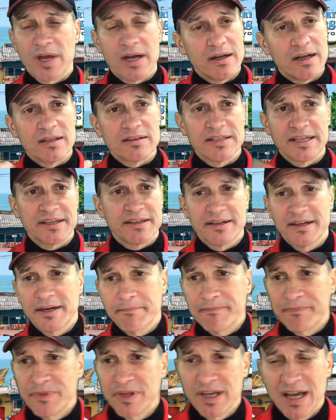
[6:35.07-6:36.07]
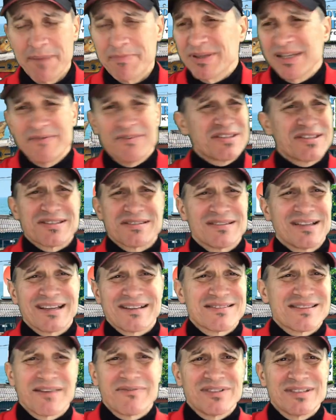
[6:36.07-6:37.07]
I'll link it up. I believe it's
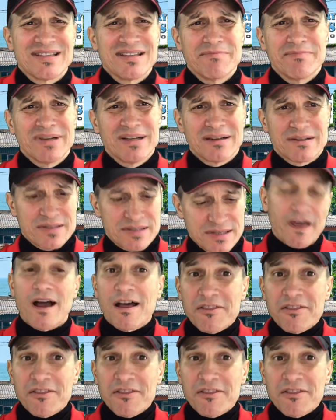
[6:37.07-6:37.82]
like 17 bucks.